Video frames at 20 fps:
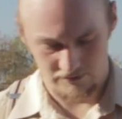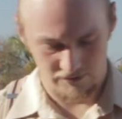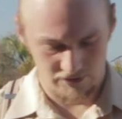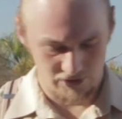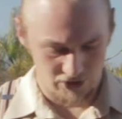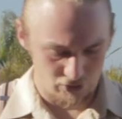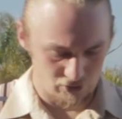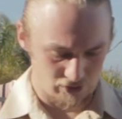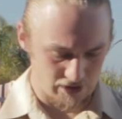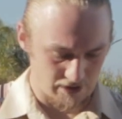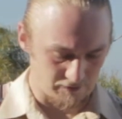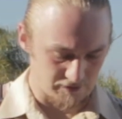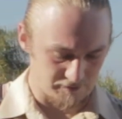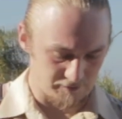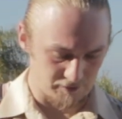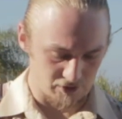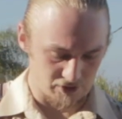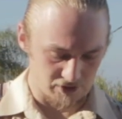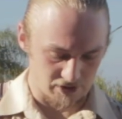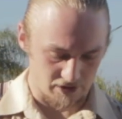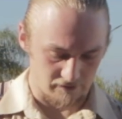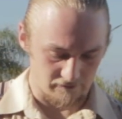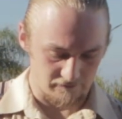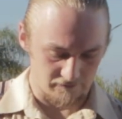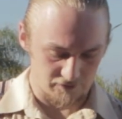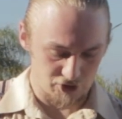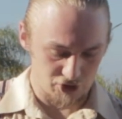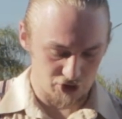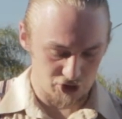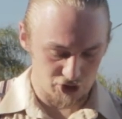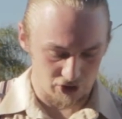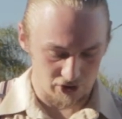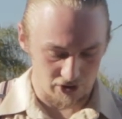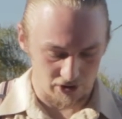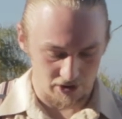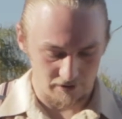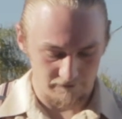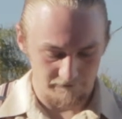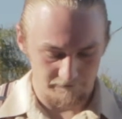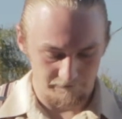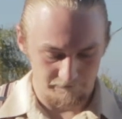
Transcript: 2 tablespoons of sugar,